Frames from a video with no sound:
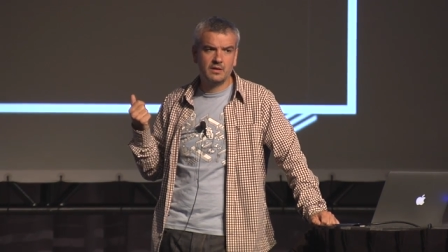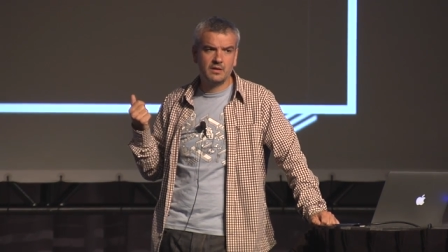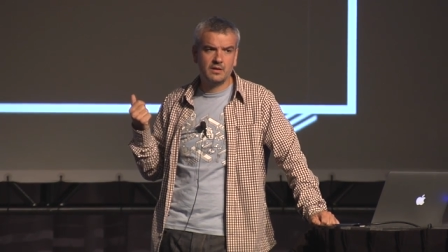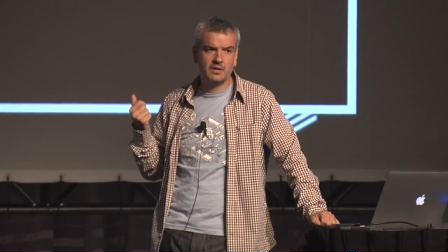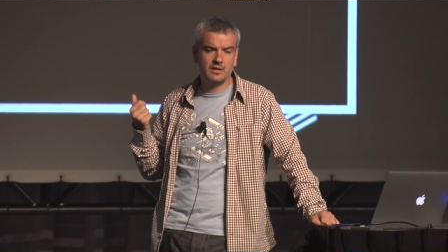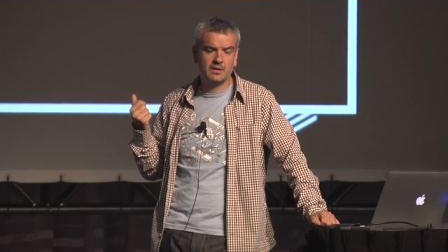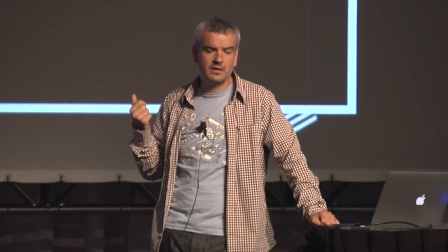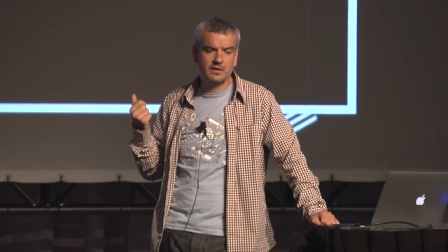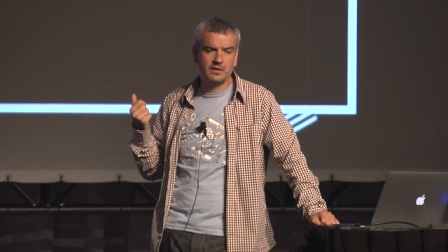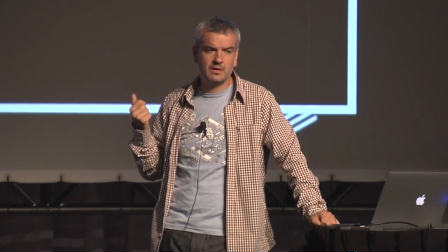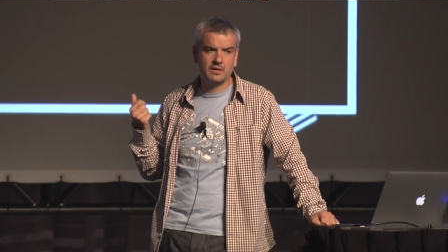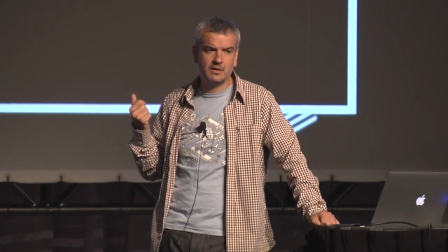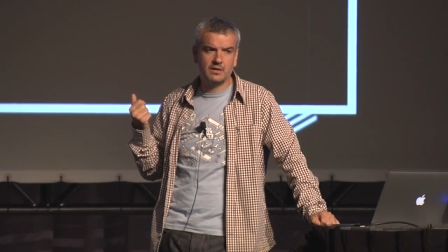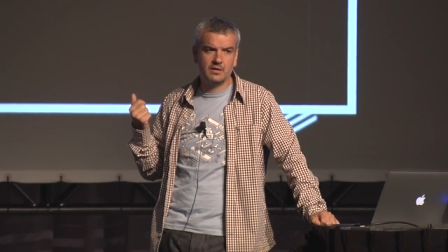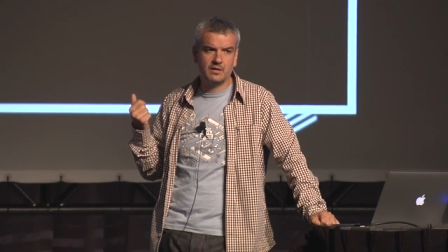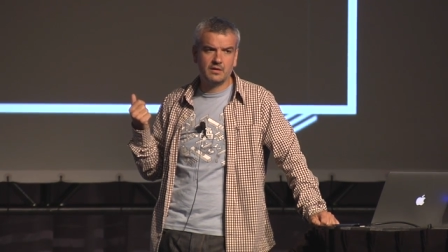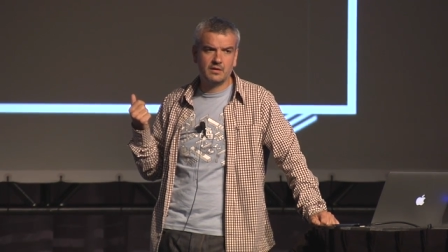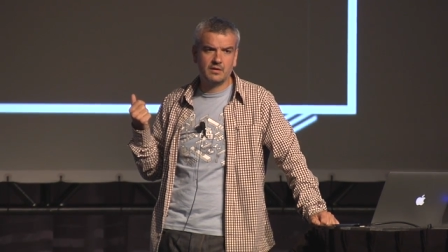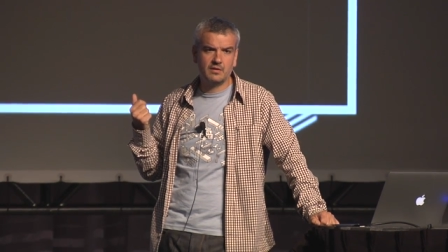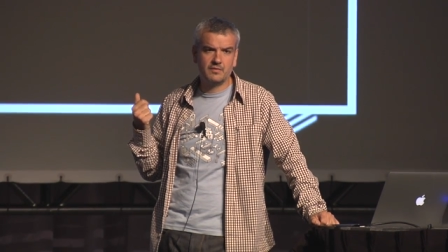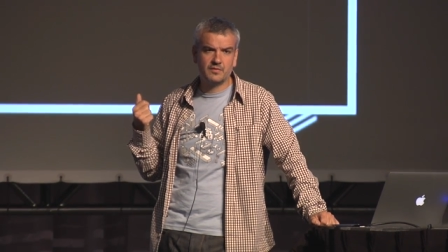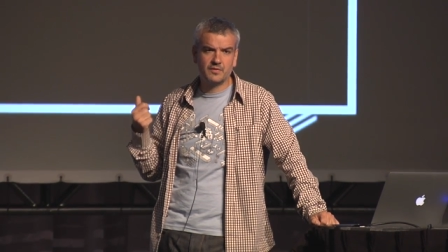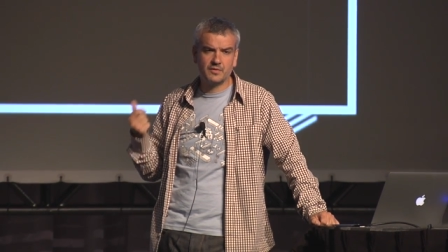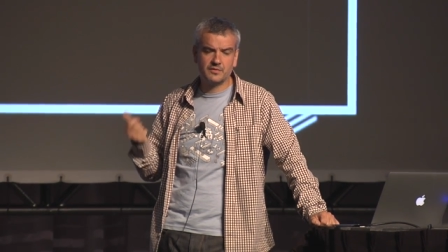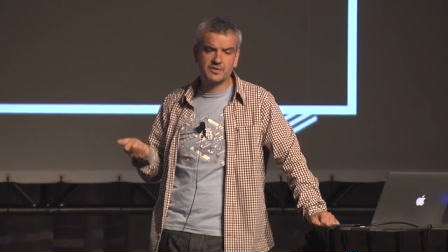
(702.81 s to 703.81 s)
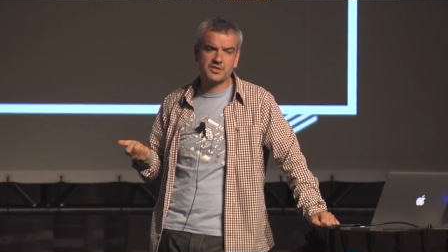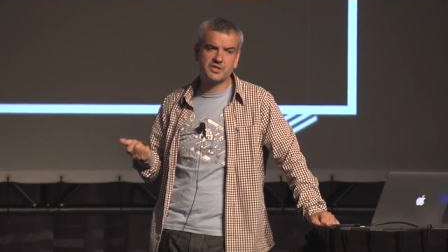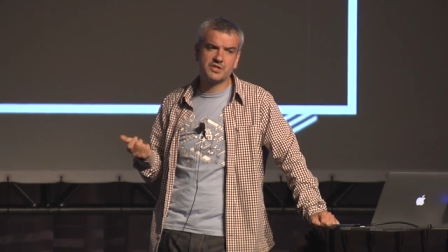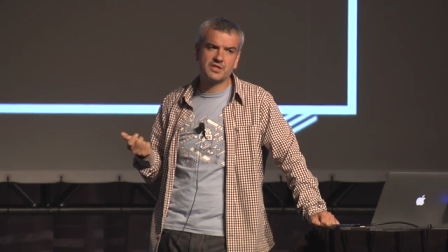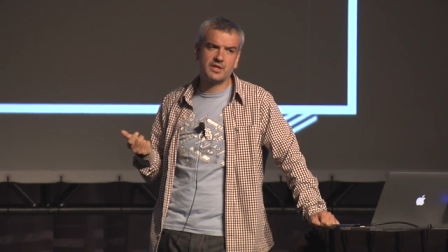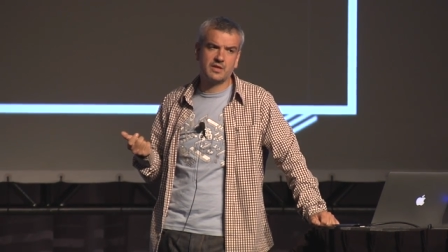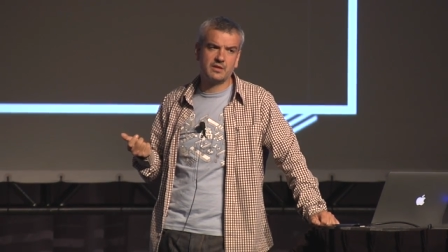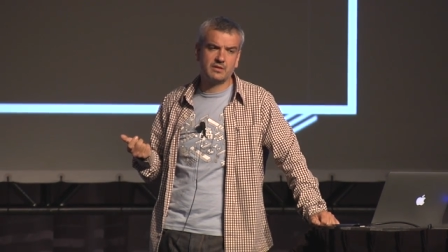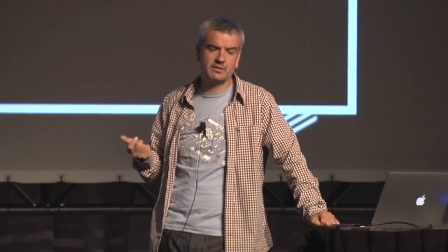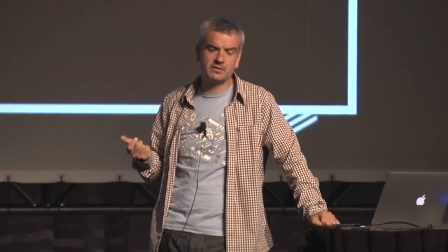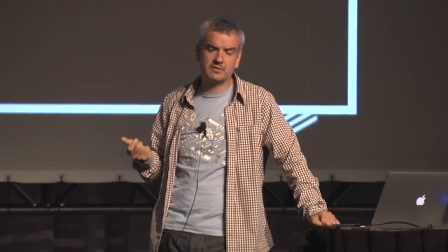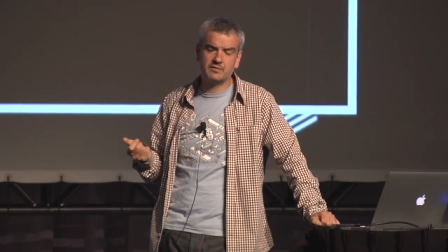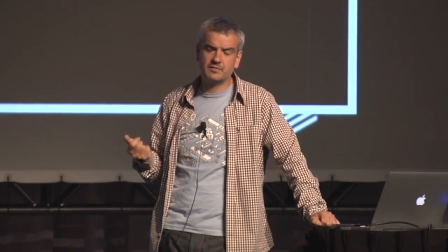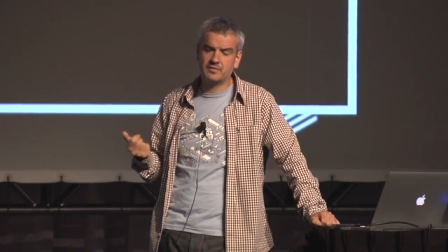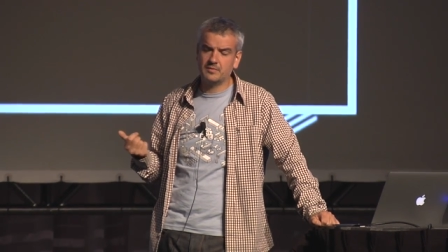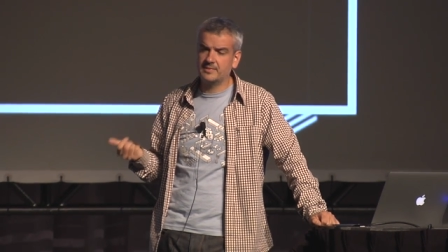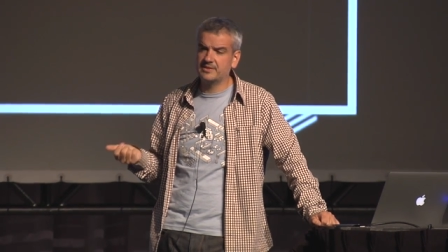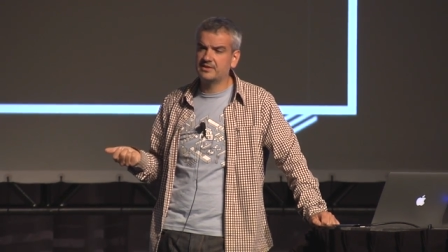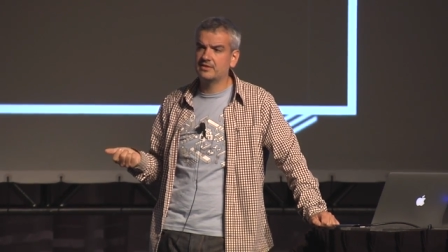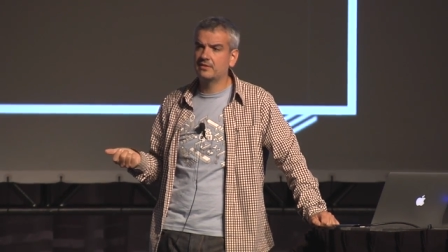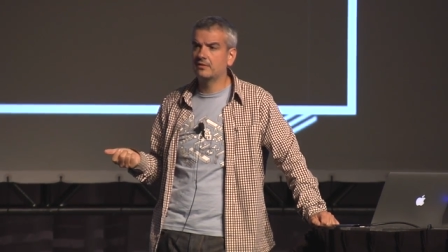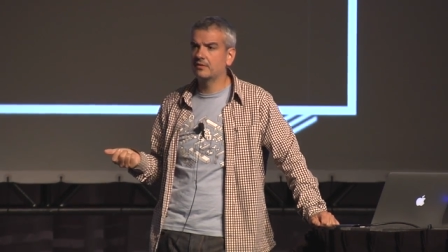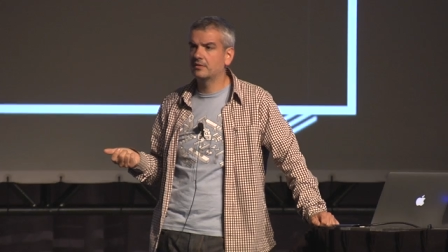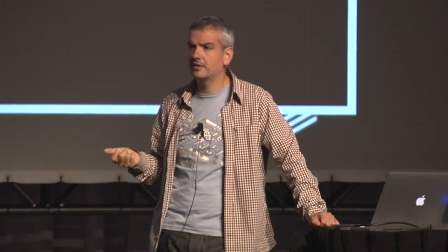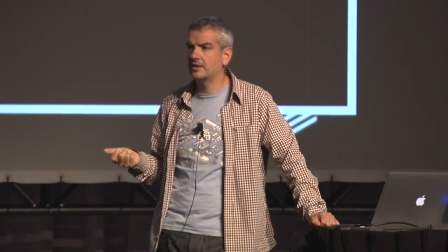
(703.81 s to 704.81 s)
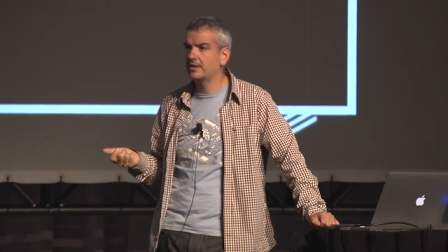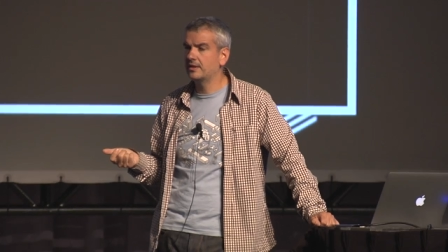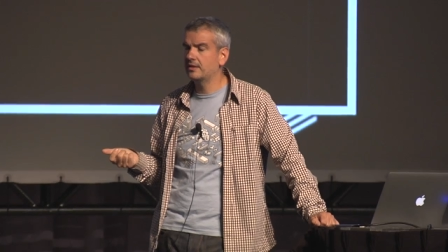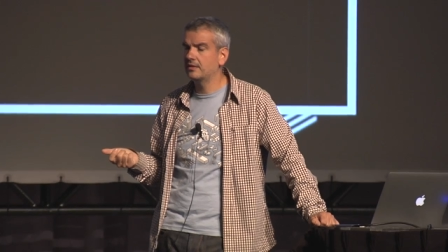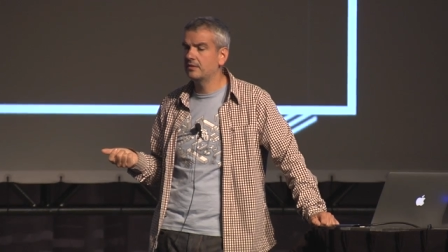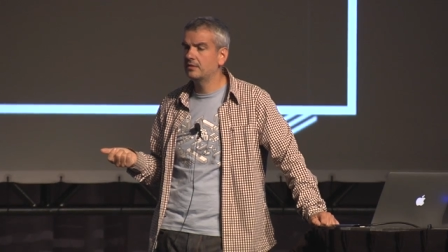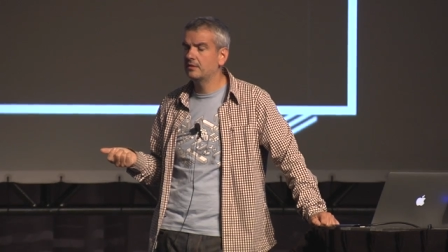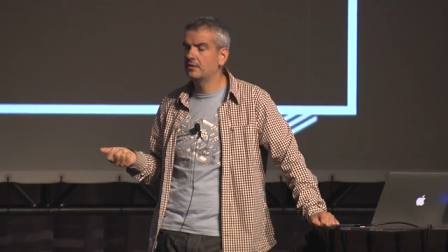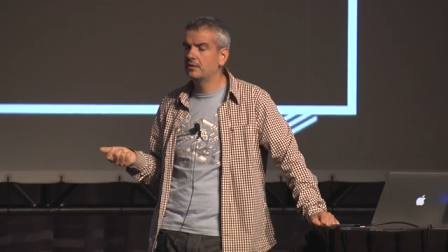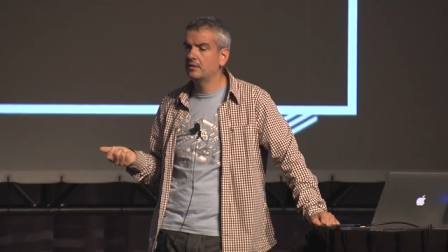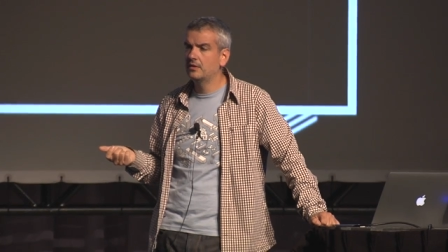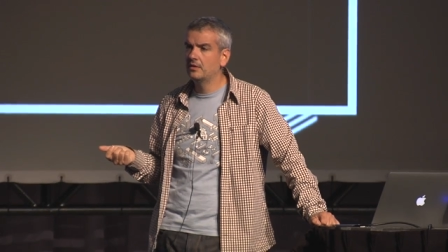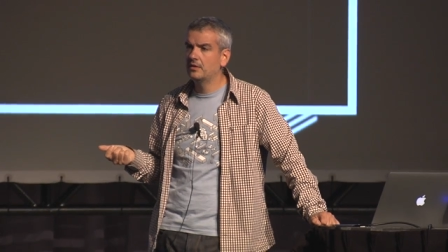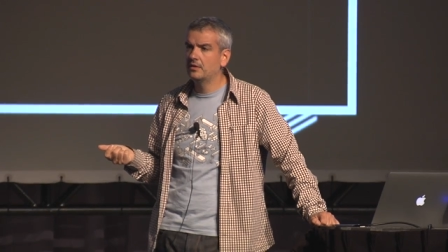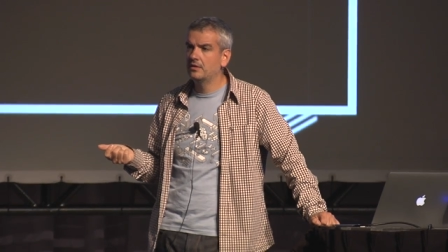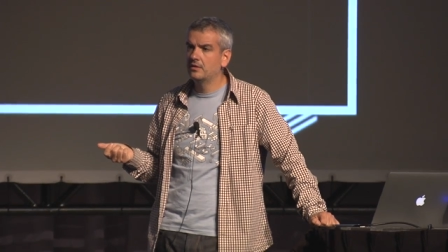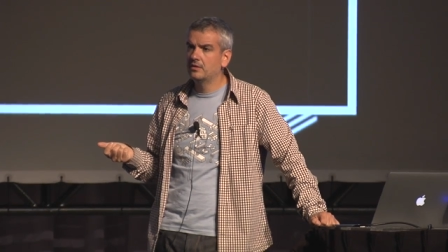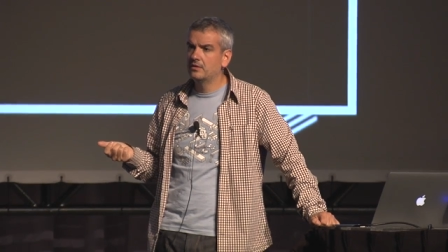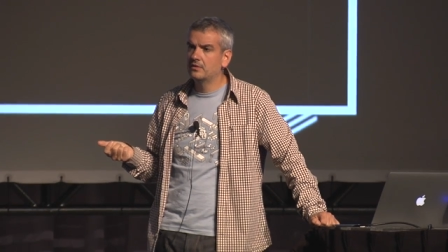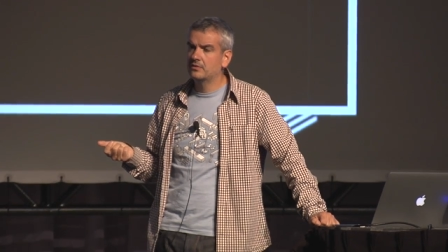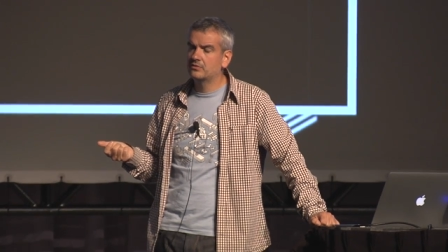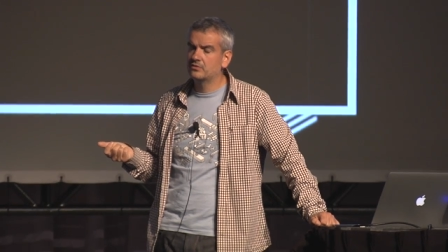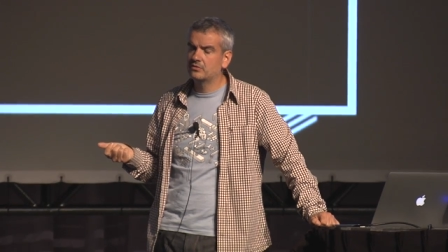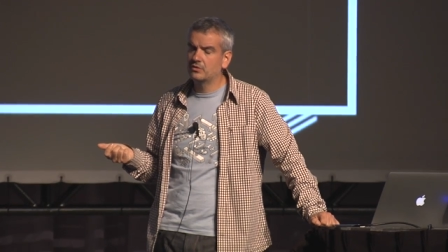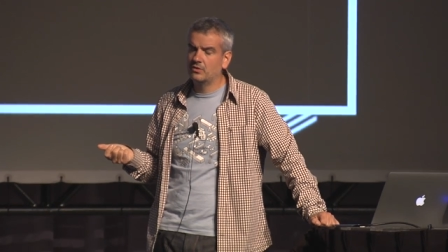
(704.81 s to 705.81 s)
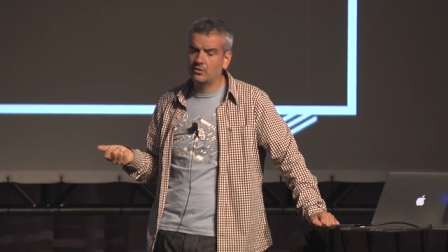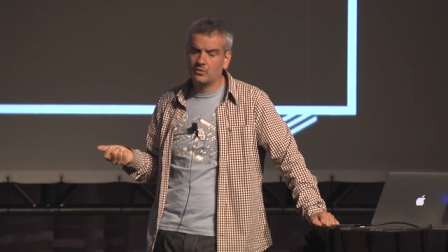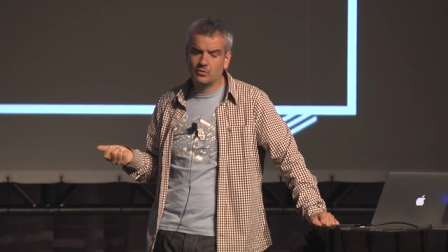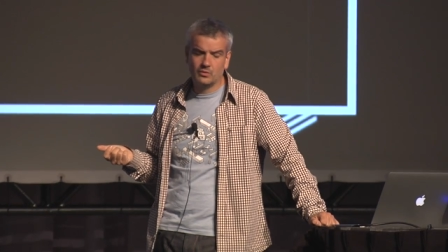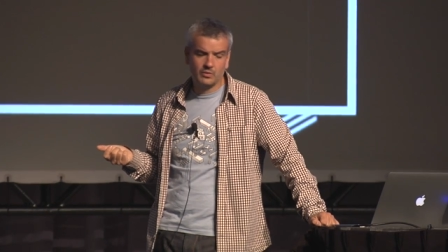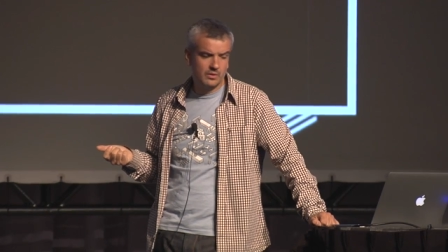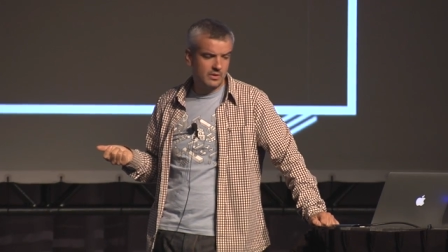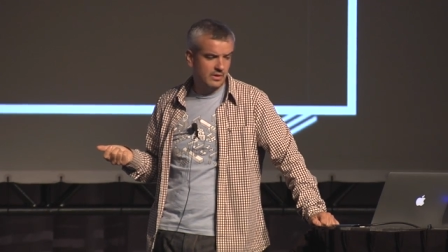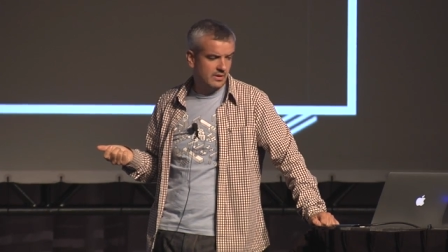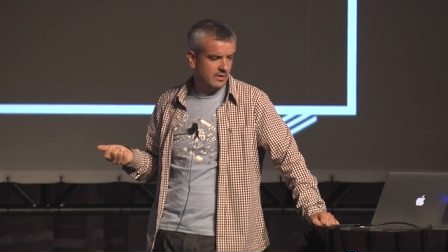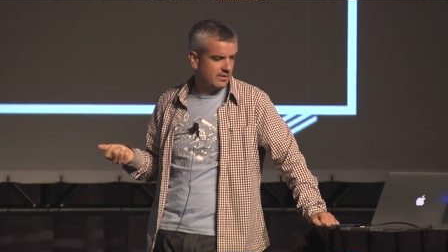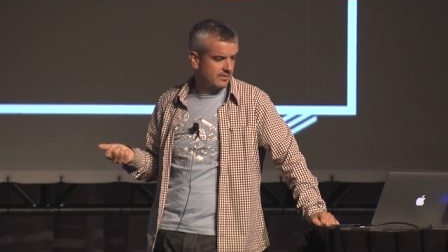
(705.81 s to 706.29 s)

from the shader, from material data. So